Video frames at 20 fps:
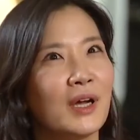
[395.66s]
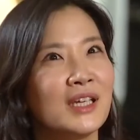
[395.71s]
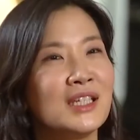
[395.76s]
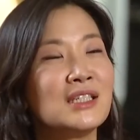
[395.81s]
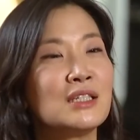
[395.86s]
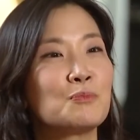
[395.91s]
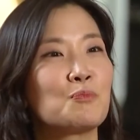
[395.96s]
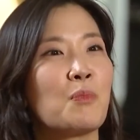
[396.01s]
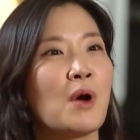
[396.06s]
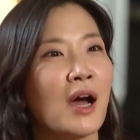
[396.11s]

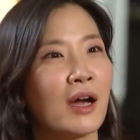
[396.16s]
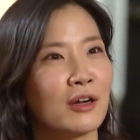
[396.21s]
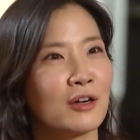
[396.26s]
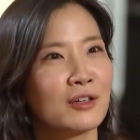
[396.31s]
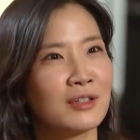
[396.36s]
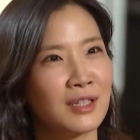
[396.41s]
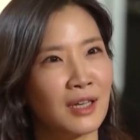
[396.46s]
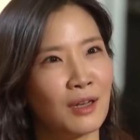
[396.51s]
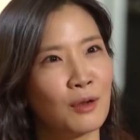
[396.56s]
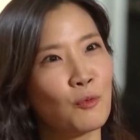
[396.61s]

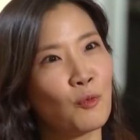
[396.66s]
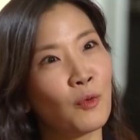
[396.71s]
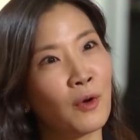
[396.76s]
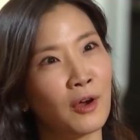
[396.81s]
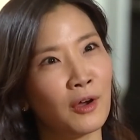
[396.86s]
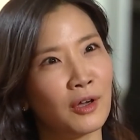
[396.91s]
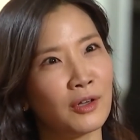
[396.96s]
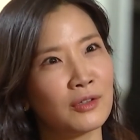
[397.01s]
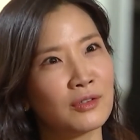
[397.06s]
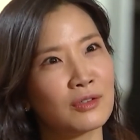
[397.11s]
inspired it
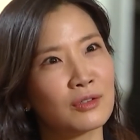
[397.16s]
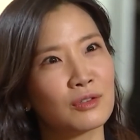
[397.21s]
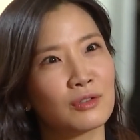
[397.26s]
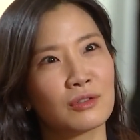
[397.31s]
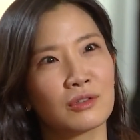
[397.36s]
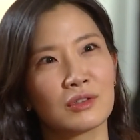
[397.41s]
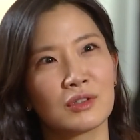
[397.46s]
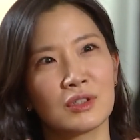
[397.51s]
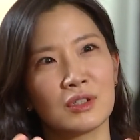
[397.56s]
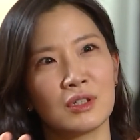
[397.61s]
was
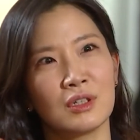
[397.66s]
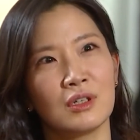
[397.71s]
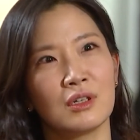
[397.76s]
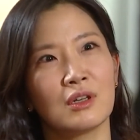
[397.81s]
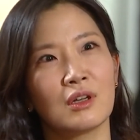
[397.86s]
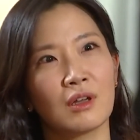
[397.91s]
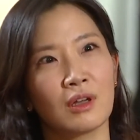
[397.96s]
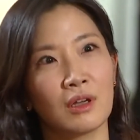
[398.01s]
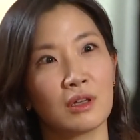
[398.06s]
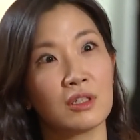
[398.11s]
to
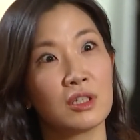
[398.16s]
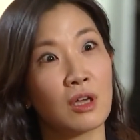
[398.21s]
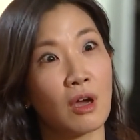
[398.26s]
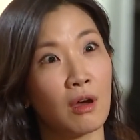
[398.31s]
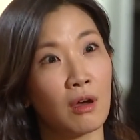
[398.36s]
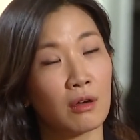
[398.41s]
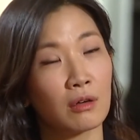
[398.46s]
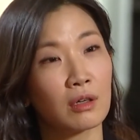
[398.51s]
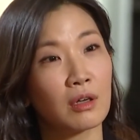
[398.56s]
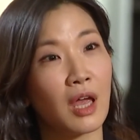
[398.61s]
see a
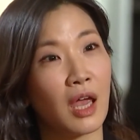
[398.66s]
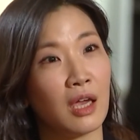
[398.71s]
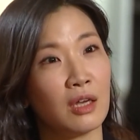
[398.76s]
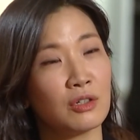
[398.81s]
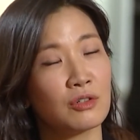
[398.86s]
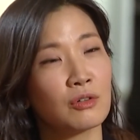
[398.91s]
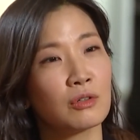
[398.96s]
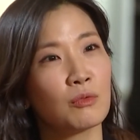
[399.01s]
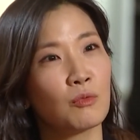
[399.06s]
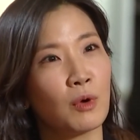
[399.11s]
young
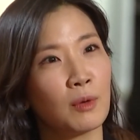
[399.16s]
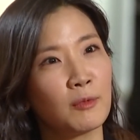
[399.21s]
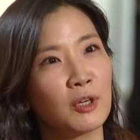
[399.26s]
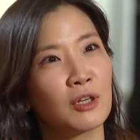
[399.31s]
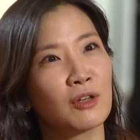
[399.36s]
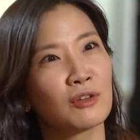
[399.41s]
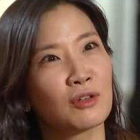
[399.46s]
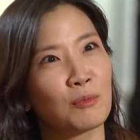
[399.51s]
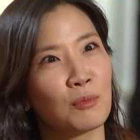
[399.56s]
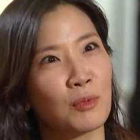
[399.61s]
Asian woman on the